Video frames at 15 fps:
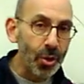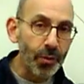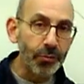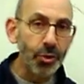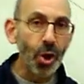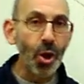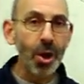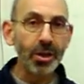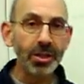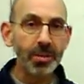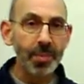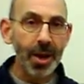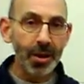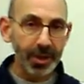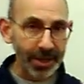curve talks
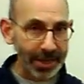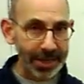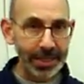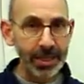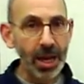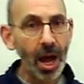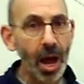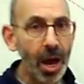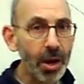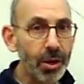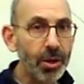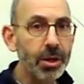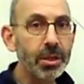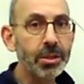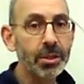about an
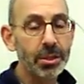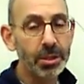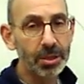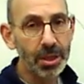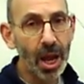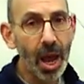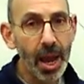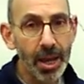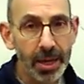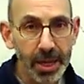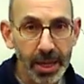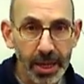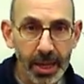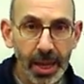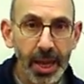entire
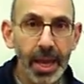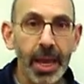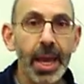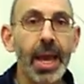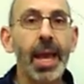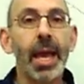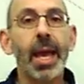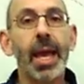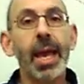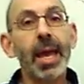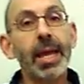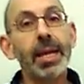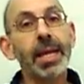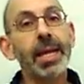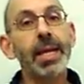society
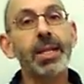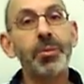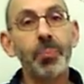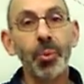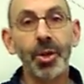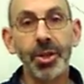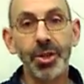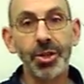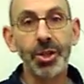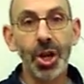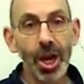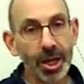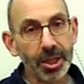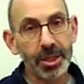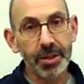and its
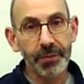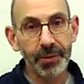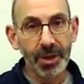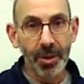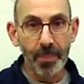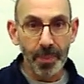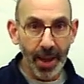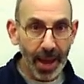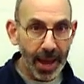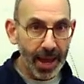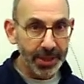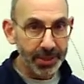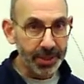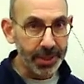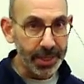productive
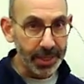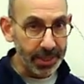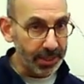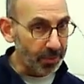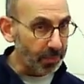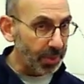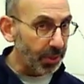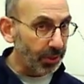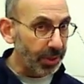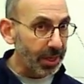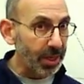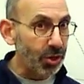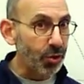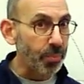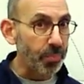capacity, its
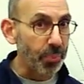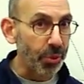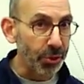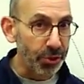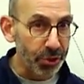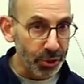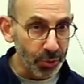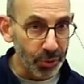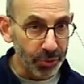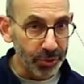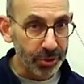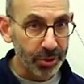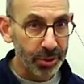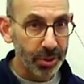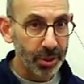ability to
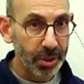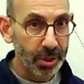produce.